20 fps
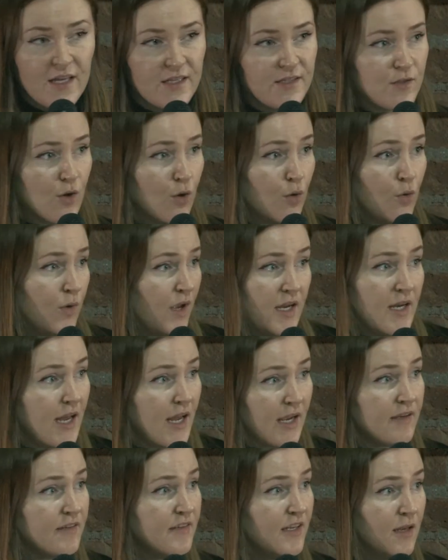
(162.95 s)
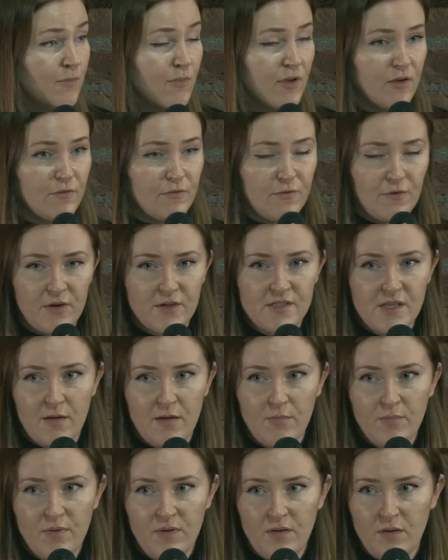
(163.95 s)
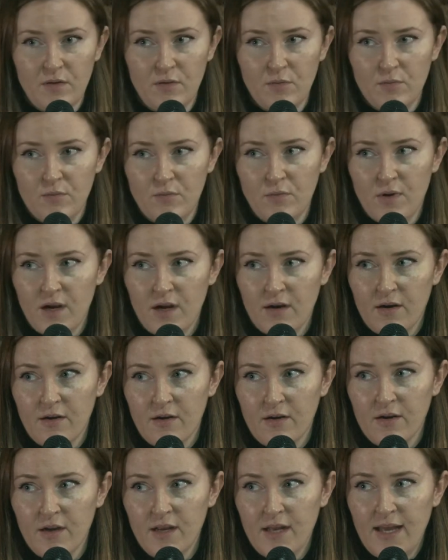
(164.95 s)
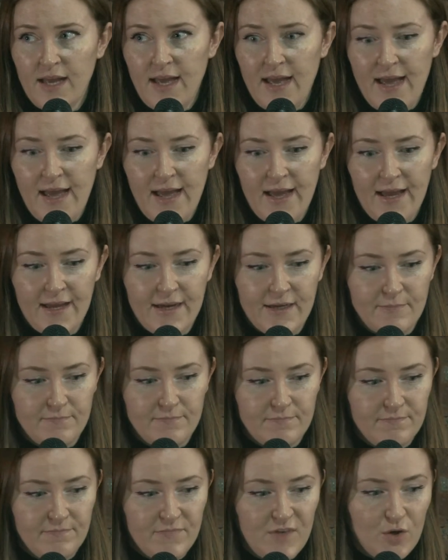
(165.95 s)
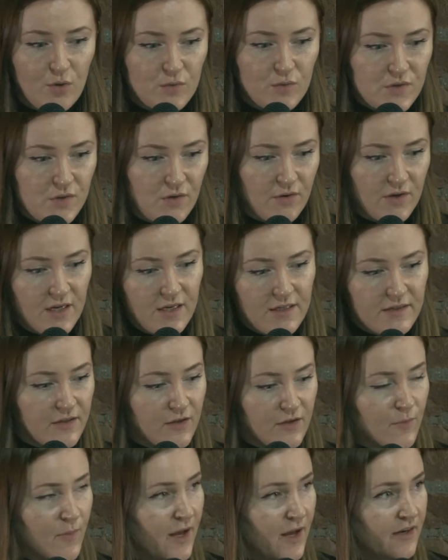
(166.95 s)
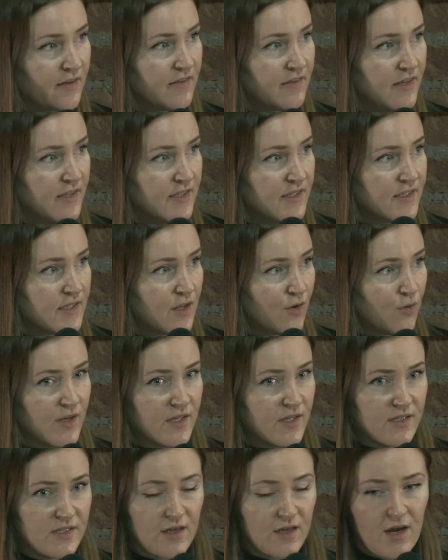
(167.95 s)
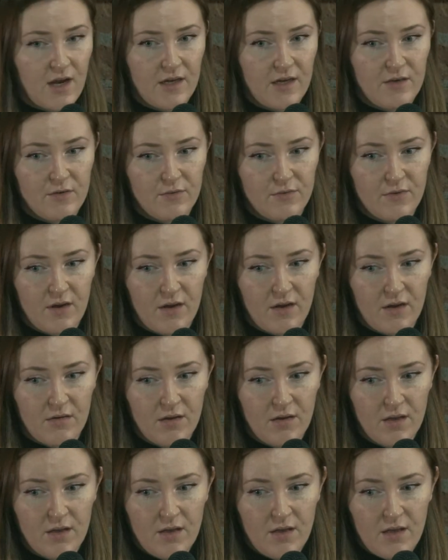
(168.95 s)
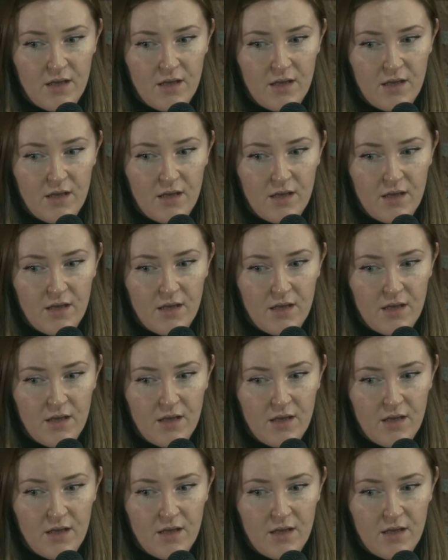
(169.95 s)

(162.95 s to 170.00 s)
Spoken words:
So in academia, for example, where certainly in the humanities, there is a kind of a,